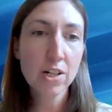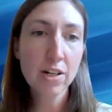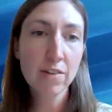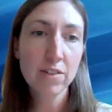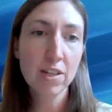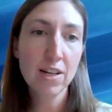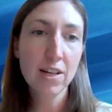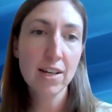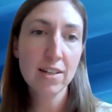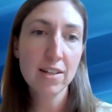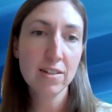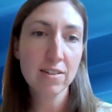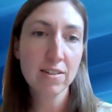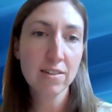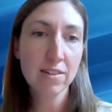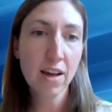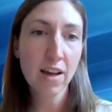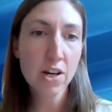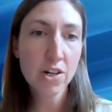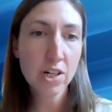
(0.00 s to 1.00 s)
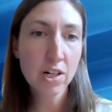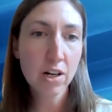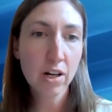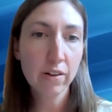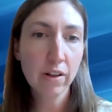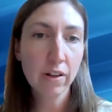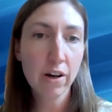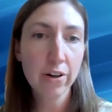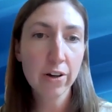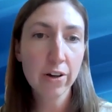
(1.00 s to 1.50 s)
of today's discussion on
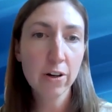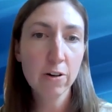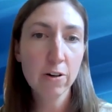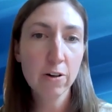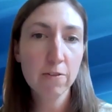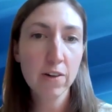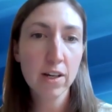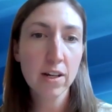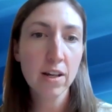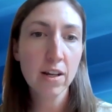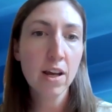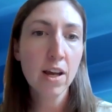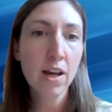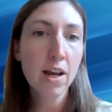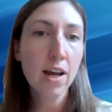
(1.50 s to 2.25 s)
long COVID.